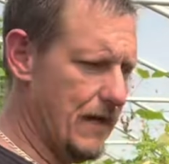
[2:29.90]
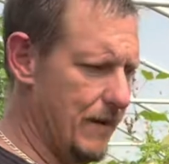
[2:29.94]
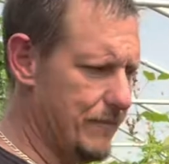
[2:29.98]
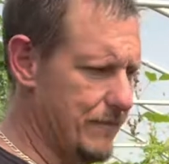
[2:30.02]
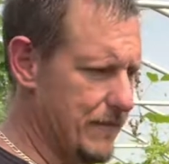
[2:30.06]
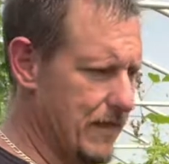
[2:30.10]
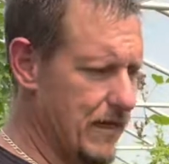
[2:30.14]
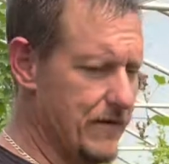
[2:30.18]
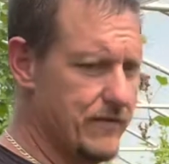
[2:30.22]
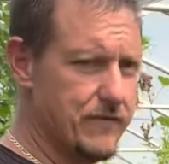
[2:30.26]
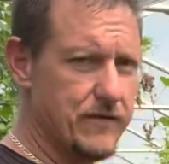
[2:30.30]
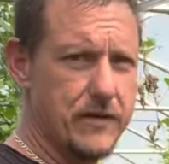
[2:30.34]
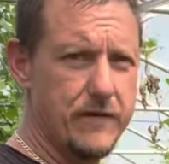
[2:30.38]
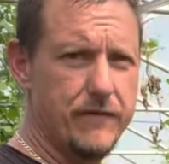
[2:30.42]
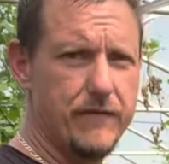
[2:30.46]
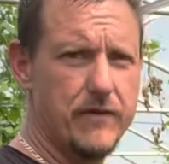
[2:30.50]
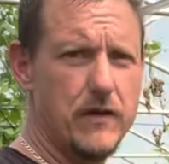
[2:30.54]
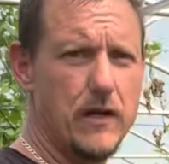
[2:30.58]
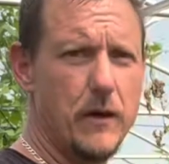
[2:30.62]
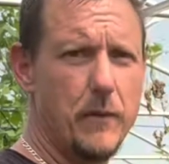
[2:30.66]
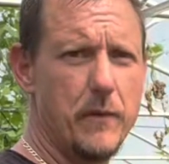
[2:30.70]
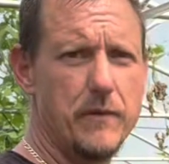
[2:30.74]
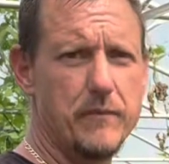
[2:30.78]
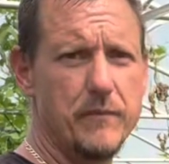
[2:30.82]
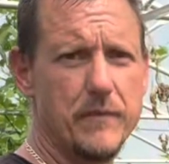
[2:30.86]
if you
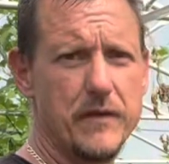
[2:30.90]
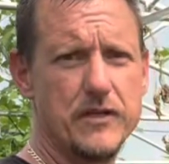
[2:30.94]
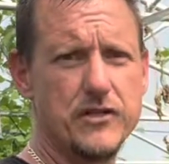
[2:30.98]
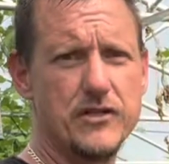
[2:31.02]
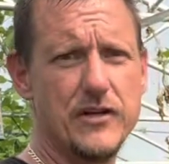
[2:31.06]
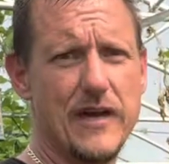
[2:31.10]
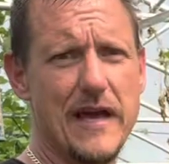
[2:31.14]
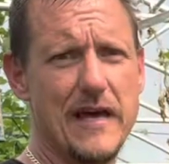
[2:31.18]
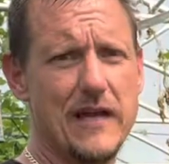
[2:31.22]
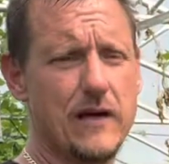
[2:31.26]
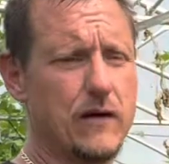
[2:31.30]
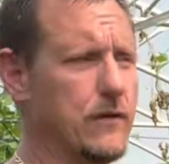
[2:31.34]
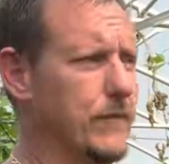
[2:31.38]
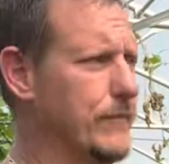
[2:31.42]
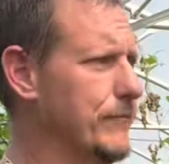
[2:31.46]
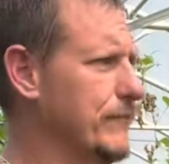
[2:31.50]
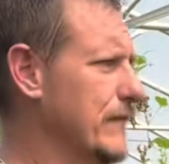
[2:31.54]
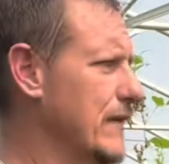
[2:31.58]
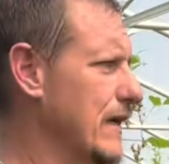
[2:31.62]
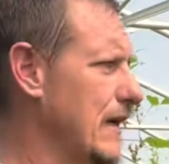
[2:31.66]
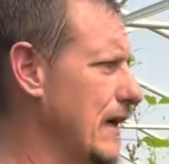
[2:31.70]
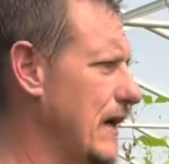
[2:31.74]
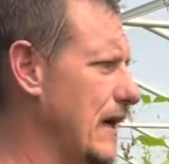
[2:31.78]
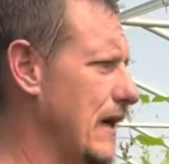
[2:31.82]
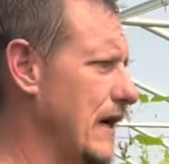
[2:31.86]
know me from the channel,
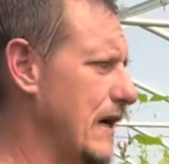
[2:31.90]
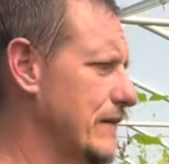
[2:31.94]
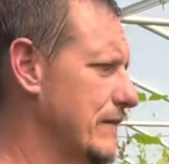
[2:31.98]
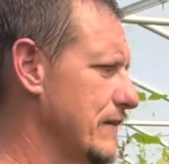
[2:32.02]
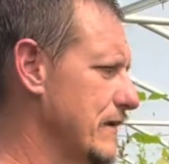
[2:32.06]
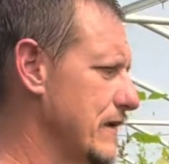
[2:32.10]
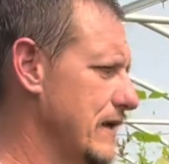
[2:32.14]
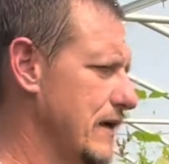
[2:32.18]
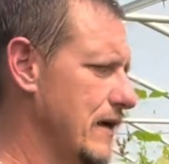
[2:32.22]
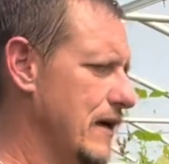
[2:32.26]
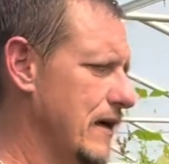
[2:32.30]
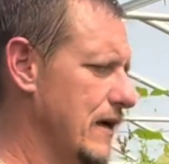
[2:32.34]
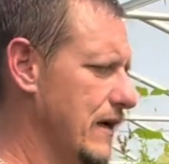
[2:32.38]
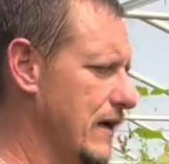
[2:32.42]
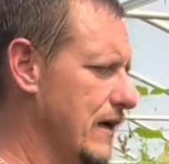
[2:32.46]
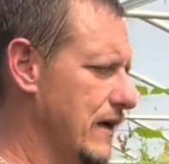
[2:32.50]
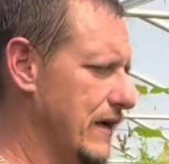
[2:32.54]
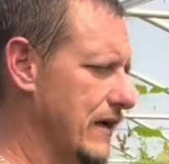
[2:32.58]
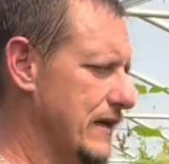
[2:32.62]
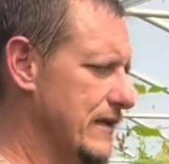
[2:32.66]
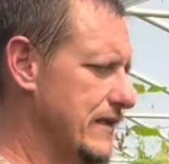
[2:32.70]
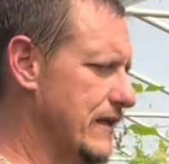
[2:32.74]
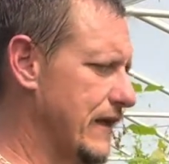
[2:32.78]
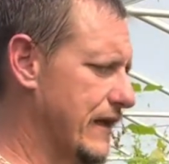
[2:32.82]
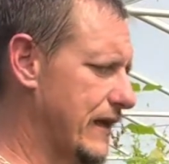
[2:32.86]

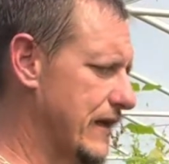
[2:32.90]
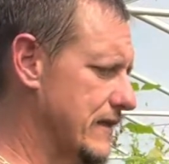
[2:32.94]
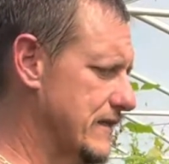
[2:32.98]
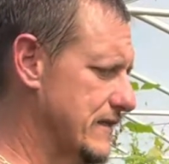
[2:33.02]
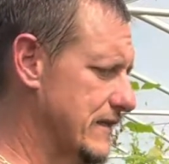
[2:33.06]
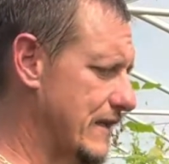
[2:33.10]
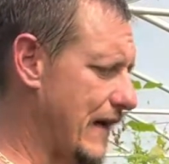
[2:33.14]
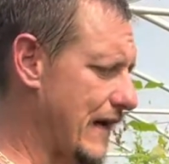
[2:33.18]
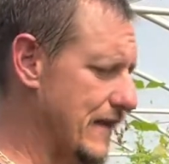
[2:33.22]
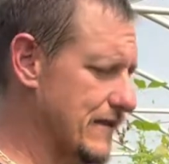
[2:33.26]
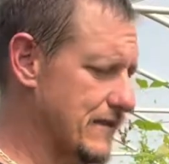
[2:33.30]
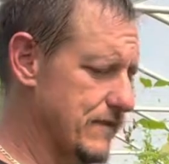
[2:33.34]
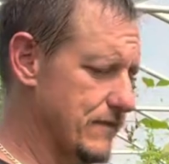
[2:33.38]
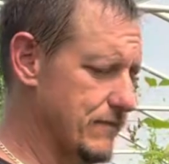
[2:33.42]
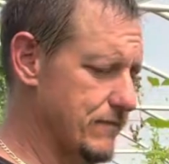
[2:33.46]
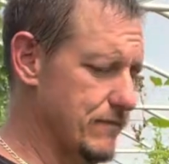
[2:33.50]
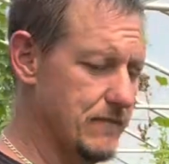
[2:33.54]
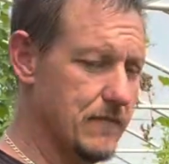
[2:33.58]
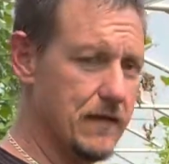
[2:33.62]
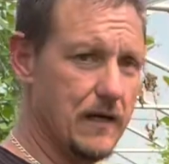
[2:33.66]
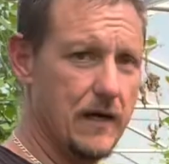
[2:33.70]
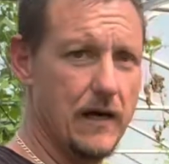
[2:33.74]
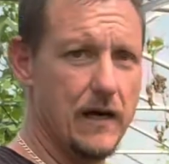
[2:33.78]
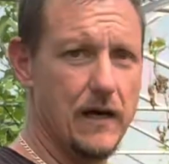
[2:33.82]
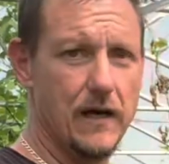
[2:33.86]
Kentucky Assassin
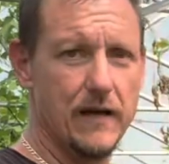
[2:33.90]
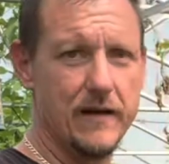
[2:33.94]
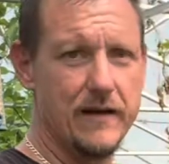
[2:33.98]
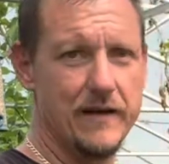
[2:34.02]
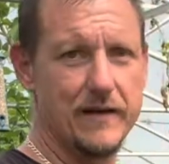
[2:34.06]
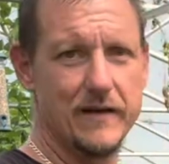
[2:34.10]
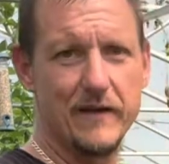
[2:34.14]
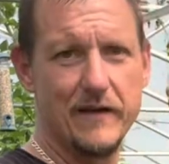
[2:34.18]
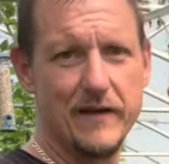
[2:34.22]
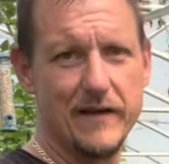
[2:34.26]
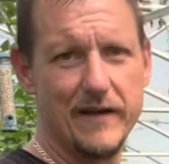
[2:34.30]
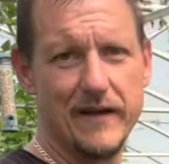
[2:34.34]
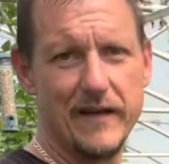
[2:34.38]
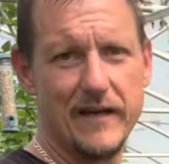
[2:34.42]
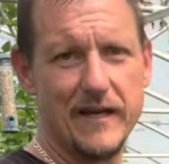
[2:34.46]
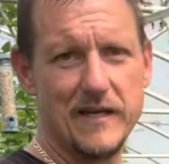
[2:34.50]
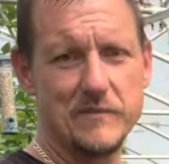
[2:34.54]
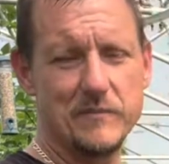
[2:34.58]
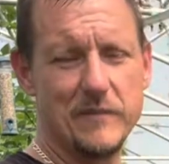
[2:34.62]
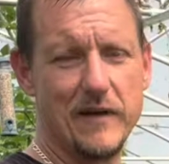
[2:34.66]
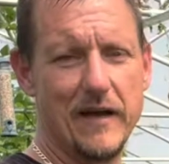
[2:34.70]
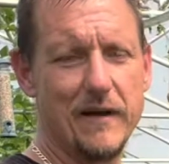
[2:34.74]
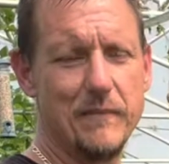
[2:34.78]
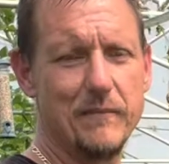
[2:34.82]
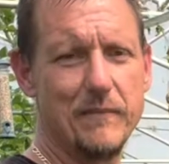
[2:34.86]
is
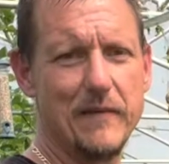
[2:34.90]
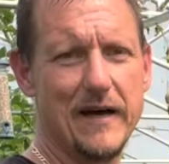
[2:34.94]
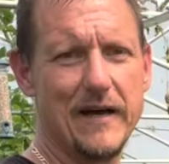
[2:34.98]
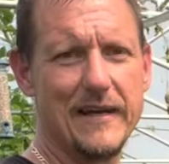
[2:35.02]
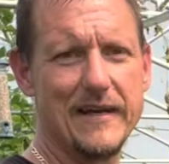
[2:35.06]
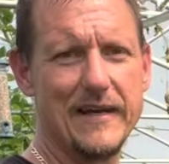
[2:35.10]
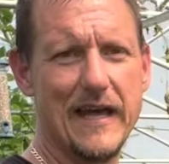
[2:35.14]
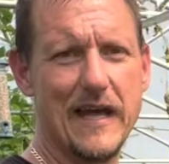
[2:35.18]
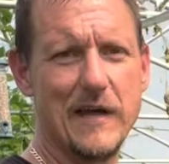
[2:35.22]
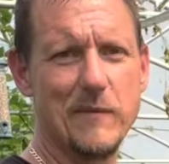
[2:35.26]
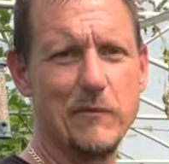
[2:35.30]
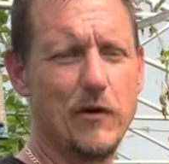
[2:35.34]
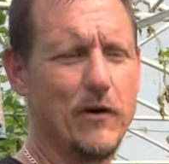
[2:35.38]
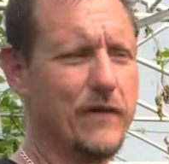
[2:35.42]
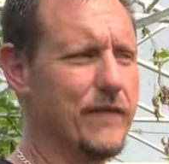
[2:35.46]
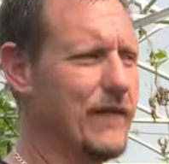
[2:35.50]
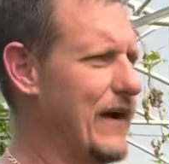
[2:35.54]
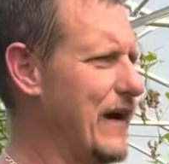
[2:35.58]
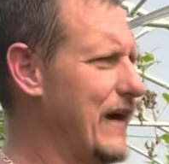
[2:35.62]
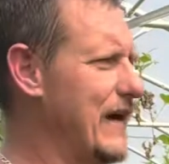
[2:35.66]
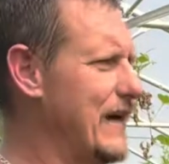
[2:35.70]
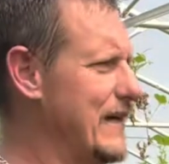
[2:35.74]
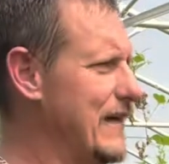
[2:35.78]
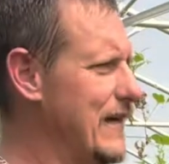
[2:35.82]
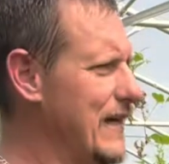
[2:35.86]
my name on
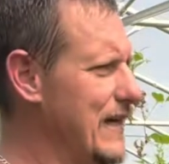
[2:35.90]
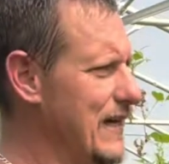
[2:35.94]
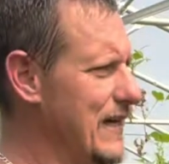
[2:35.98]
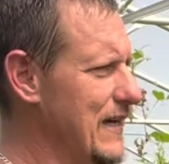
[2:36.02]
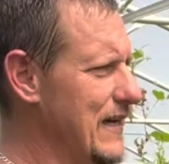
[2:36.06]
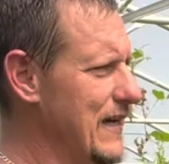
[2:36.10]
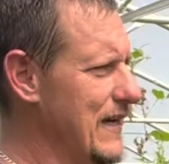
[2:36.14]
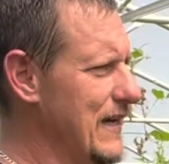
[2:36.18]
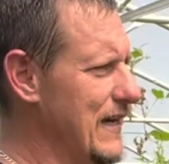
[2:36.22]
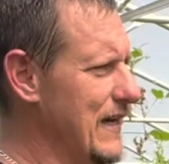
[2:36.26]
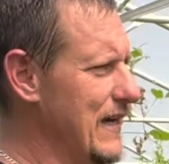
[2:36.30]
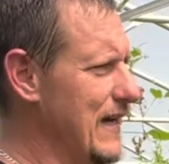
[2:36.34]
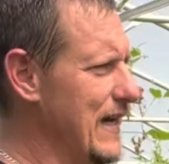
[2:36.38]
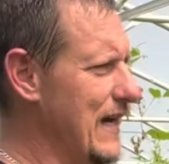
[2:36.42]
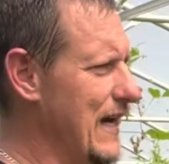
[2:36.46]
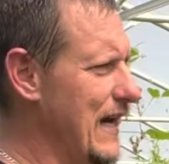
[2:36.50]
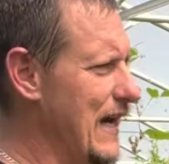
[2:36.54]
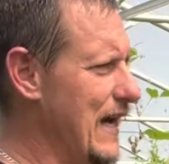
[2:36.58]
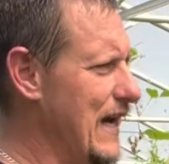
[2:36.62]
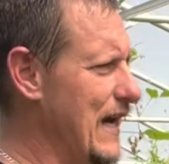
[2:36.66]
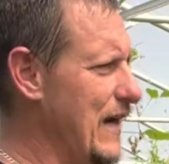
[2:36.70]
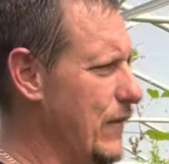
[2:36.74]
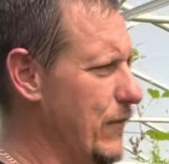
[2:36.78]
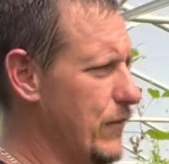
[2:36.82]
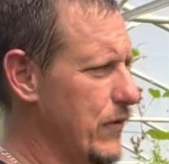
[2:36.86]
there,
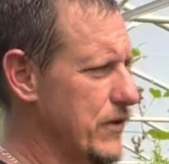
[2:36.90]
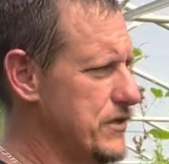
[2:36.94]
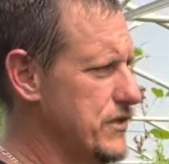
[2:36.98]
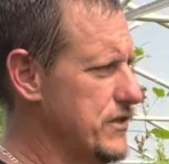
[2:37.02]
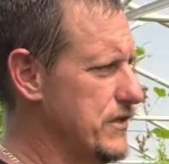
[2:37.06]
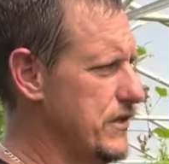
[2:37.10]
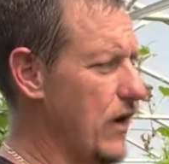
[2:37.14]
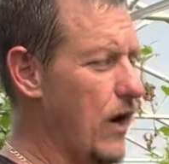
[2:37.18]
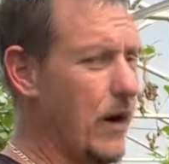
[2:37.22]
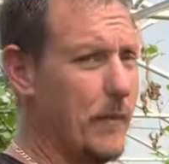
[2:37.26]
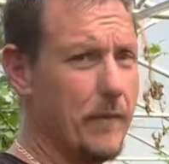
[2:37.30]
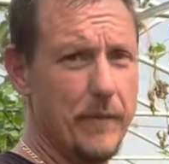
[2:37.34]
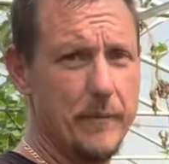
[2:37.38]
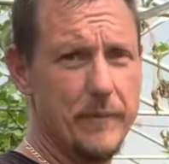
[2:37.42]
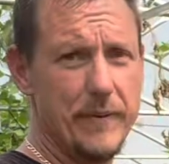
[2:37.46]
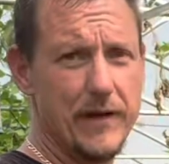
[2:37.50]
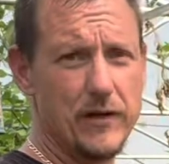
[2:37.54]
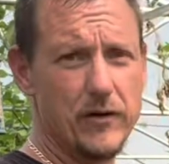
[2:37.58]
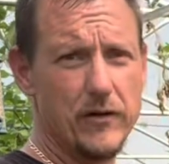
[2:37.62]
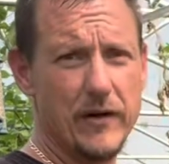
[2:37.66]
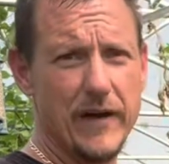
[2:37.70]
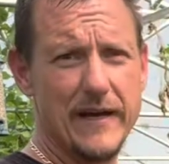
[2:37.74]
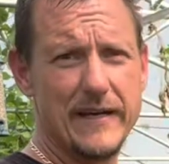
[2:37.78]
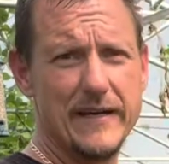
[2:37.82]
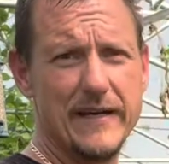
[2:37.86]
and which I'm a big
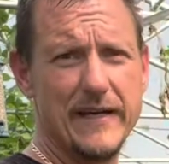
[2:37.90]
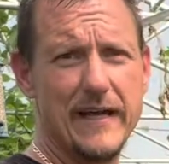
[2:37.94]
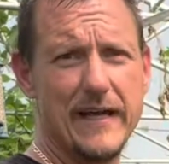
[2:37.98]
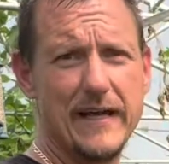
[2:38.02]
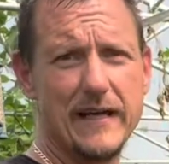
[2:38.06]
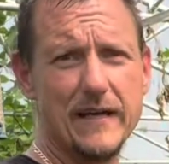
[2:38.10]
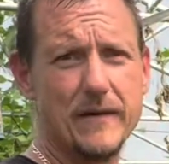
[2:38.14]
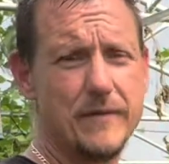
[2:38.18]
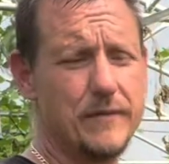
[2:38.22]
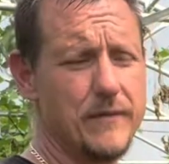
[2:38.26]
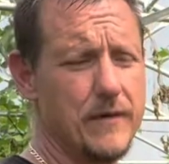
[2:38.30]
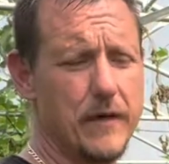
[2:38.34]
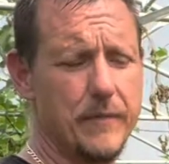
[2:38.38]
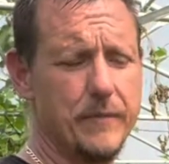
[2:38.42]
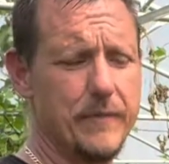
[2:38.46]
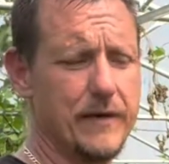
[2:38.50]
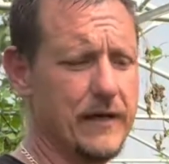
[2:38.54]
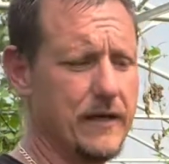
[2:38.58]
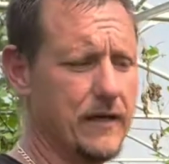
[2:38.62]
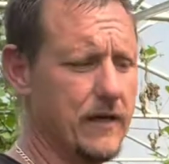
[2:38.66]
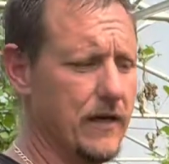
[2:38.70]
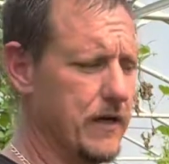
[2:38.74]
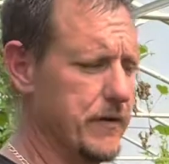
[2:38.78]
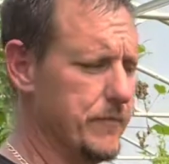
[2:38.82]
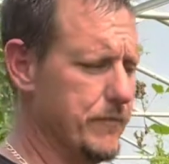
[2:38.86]
redneck, big
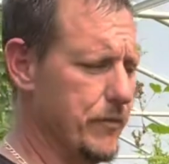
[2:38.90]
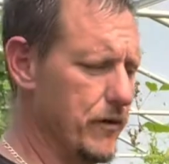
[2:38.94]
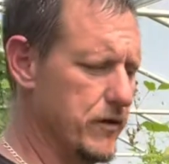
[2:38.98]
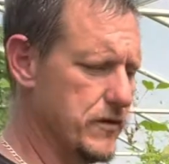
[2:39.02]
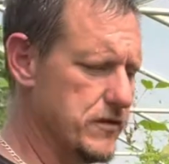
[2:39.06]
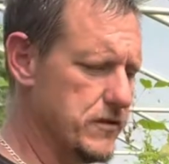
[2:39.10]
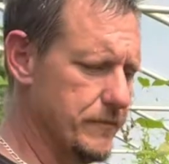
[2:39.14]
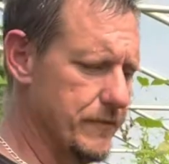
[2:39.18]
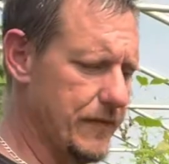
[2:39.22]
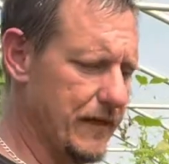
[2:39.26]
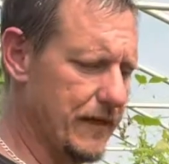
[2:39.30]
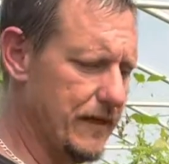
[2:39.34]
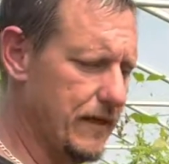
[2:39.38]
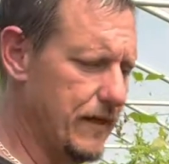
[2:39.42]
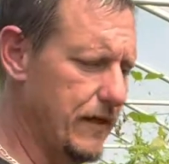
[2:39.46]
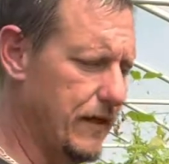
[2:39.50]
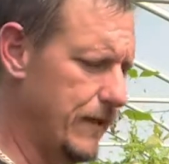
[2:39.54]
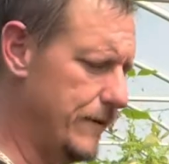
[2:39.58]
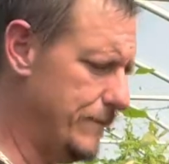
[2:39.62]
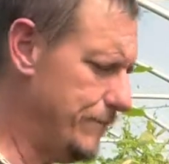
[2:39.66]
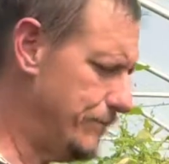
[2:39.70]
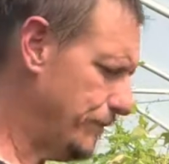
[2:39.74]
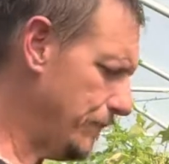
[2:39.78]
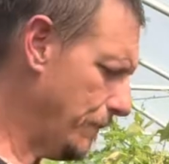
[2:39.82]
gun person, big nut.